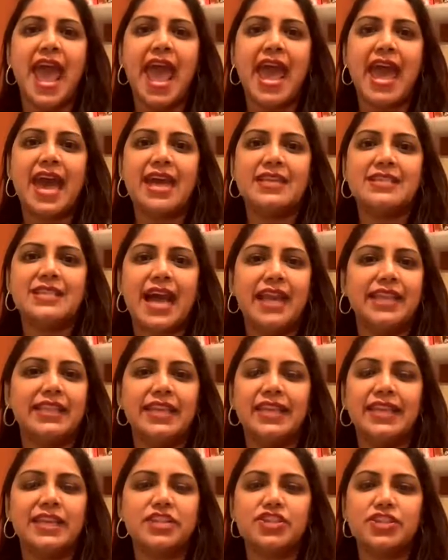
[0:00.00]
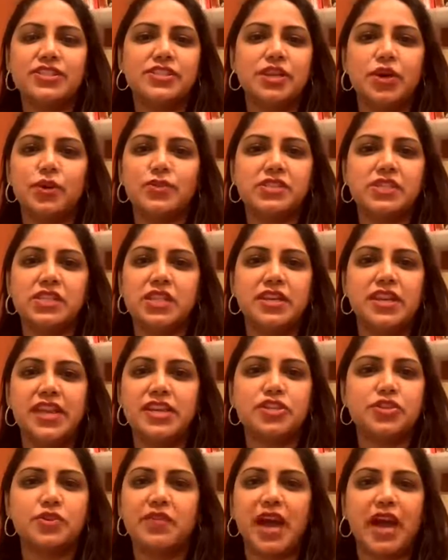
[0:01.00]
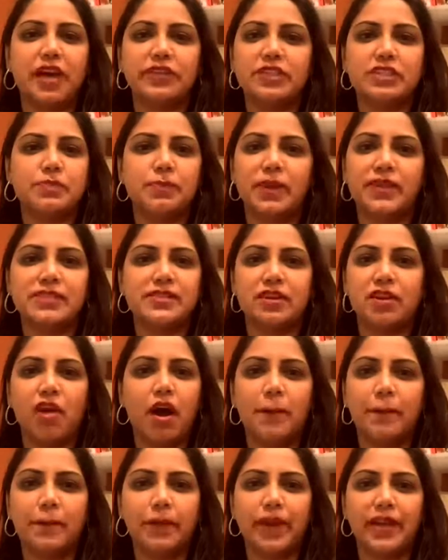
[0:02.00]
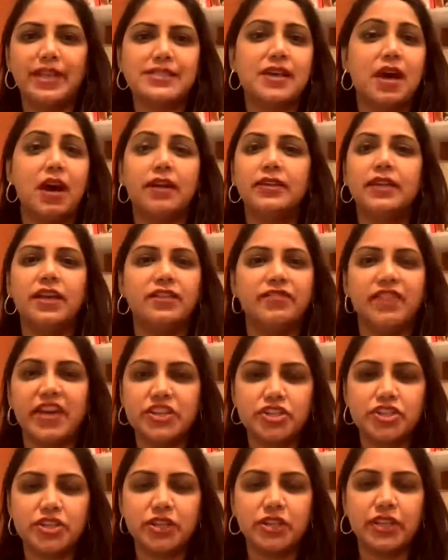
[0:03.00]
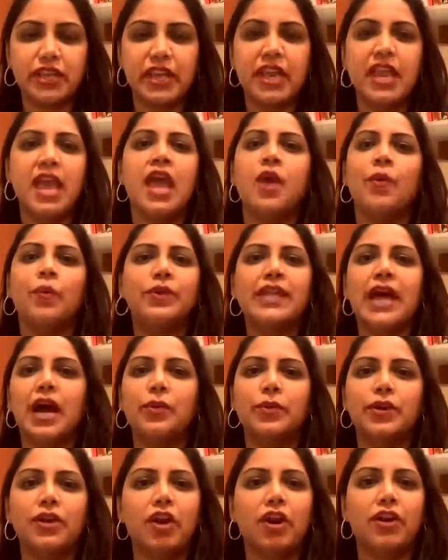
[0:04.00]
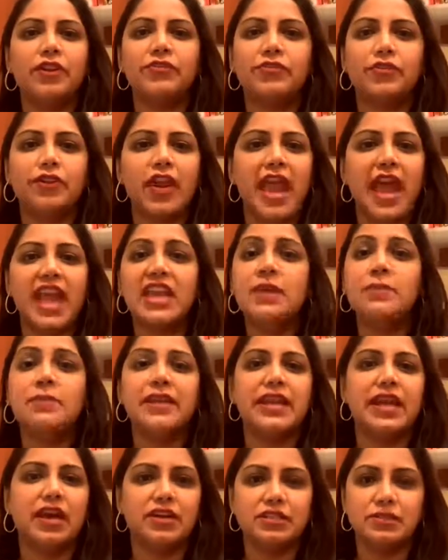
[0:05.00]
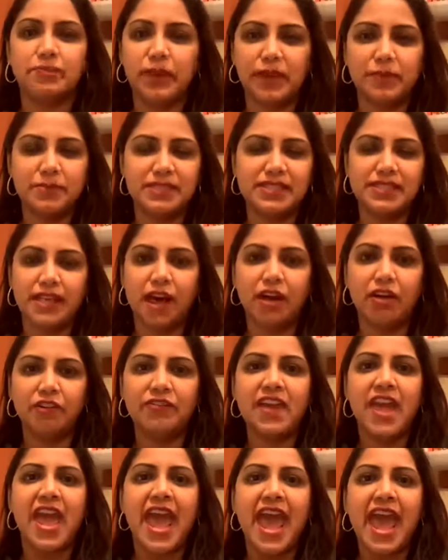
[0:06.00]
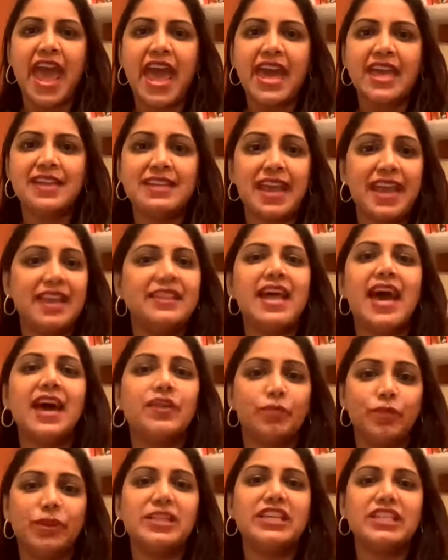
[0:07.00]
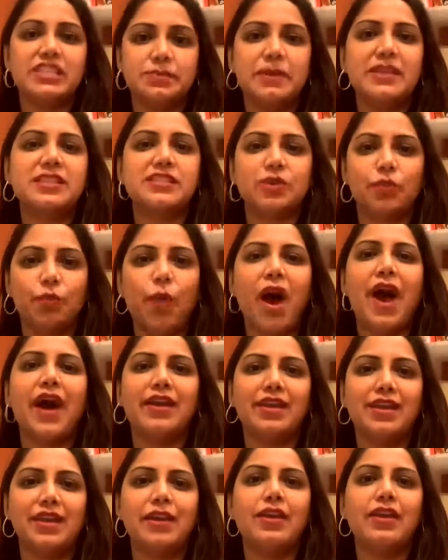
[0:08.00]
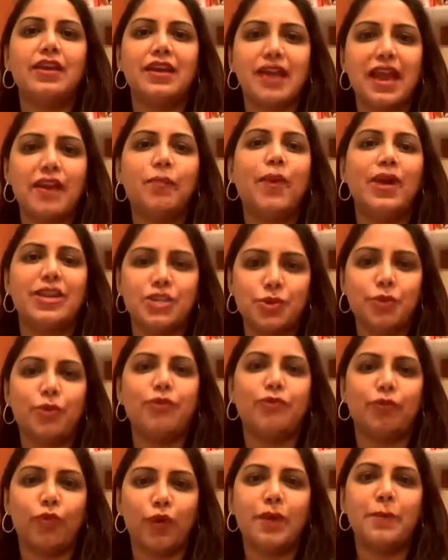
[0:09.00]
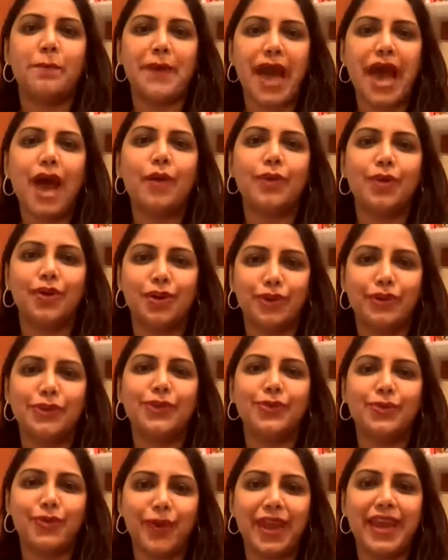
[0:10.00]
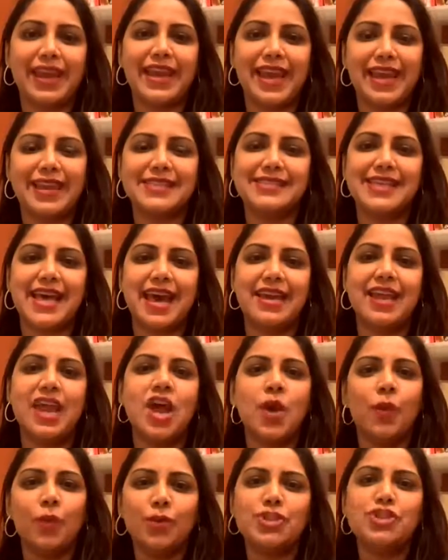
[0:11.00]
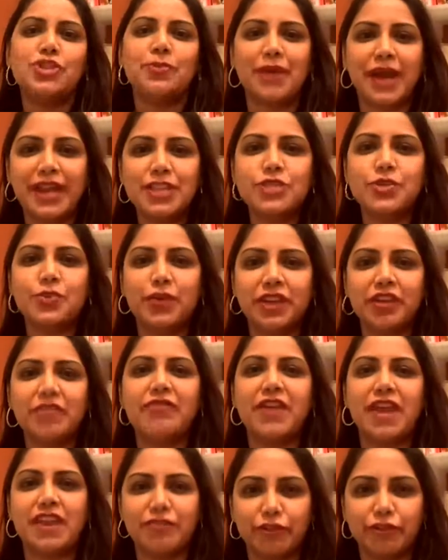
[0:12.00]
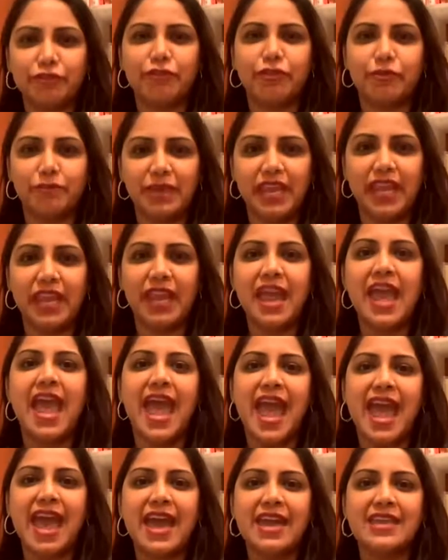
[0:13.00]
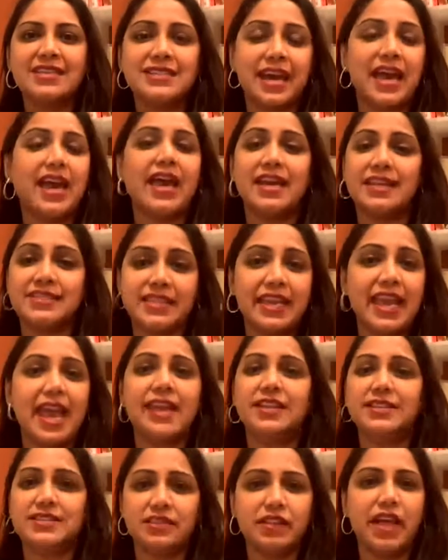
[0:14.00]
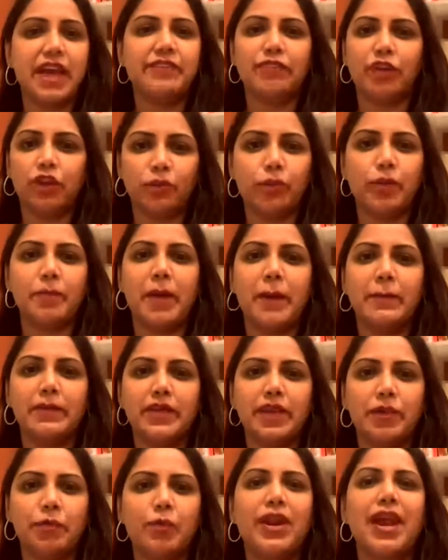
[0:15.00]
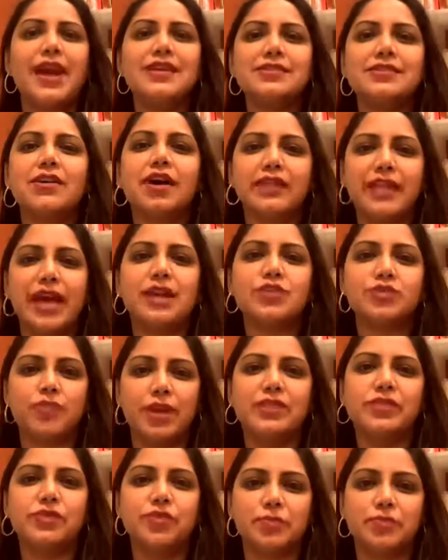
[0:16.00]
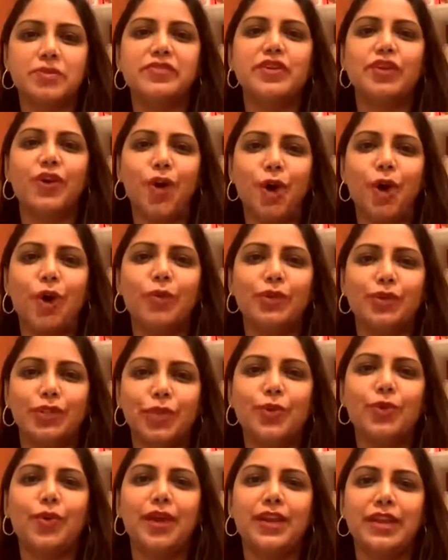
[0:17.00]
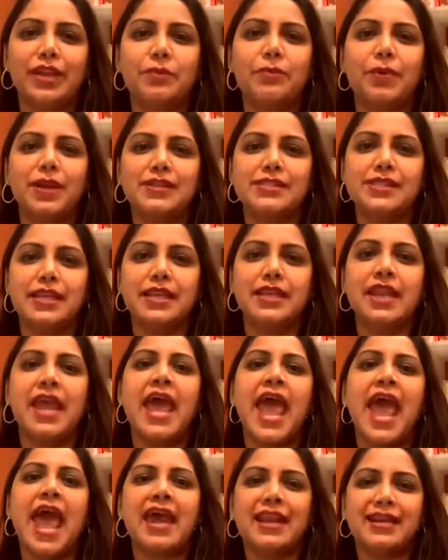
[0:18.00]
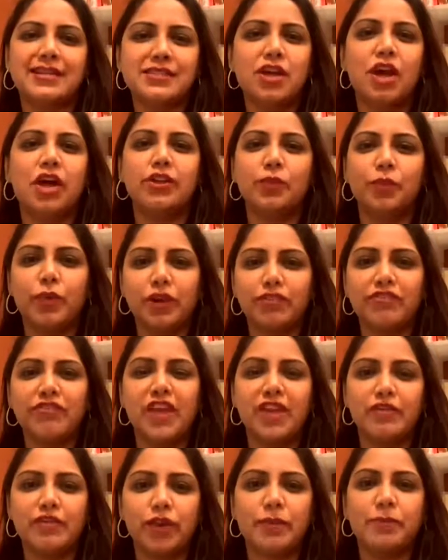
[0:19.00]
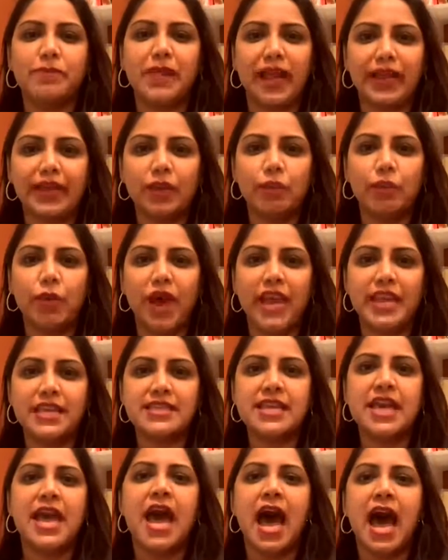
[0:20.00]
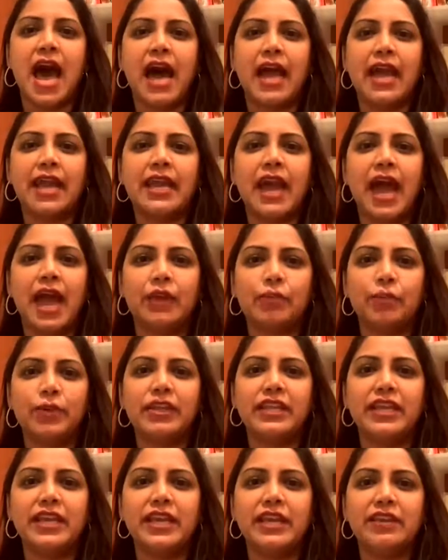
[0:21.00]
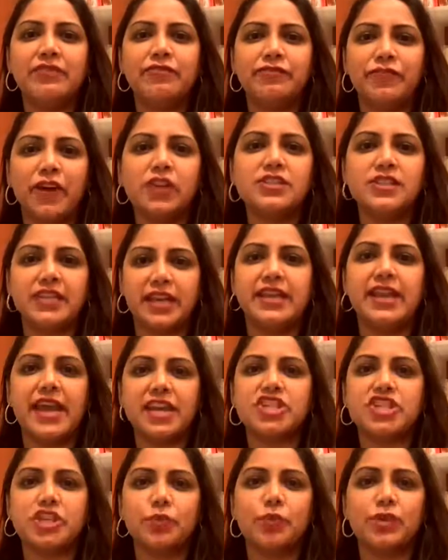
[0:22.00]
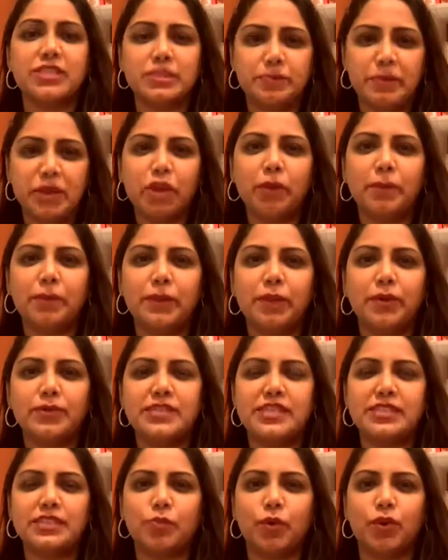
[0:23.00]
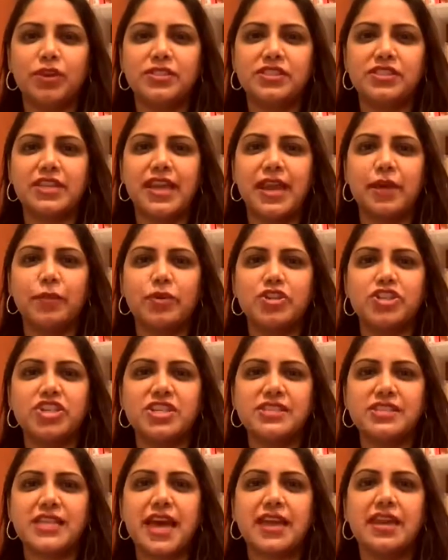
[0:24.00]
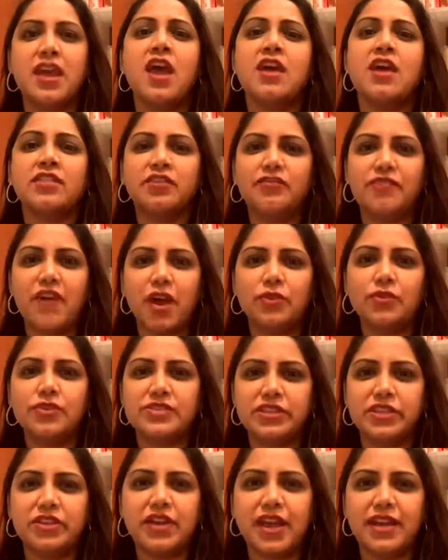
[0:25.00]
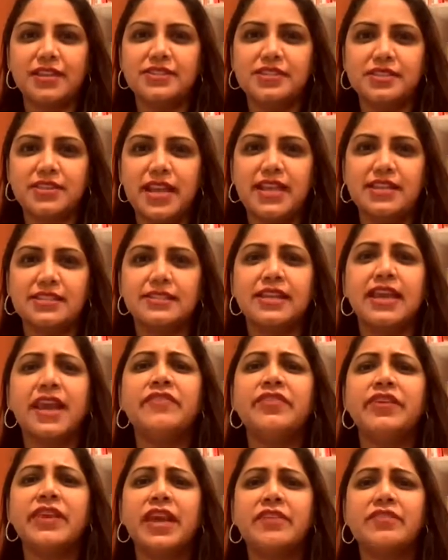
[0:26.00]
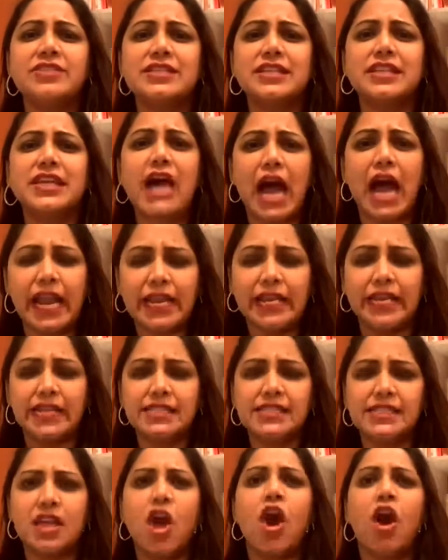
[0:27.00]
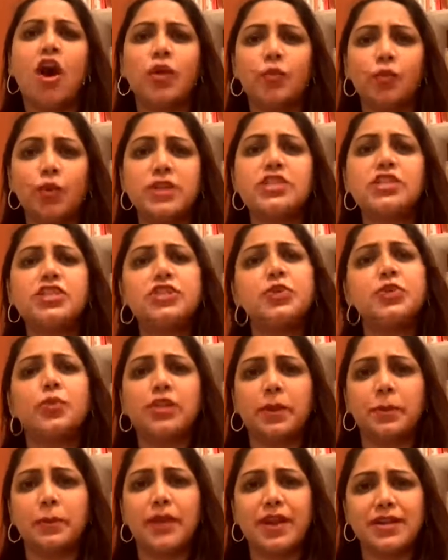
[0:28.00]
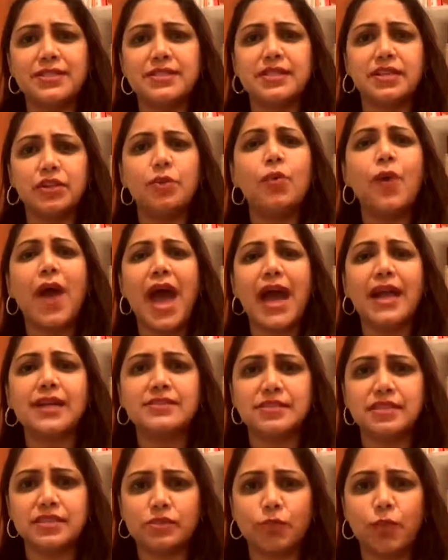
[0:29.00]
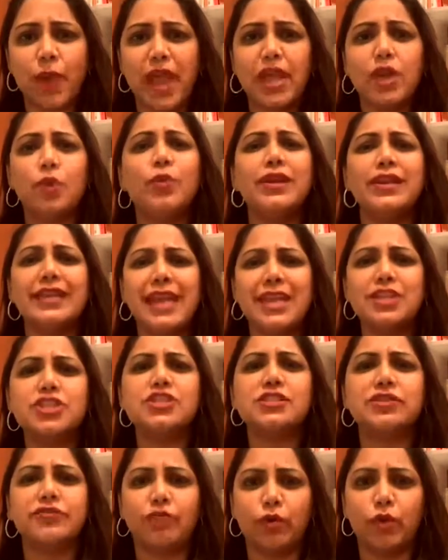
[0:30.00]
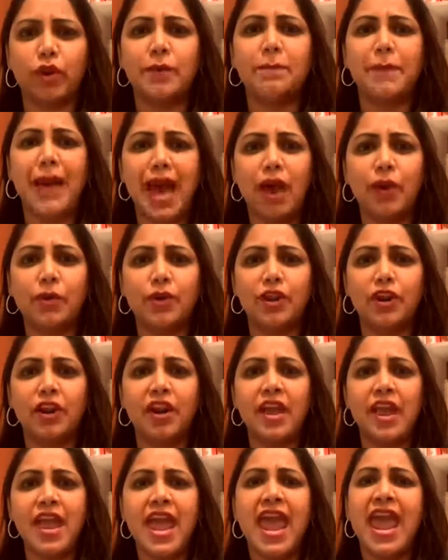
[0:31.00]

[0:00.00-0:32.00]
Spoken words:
And I think it just goes to the nature of how this president operates, unconventionally, without regard for anybody else but himself. And that really speaks to why he went to a foreign power, Ukraine, and said, would you mind doing a favor for me? And as a lifelong Republican, when I saw that transcript of the call with the Ukrainian president, and I saw the word favor in black and white, I really felt a connection with Speaker Pelosi's words today, where she said, the founders of the United States gave us guidance on what to do with a president who acts this way, who engages a foreign power.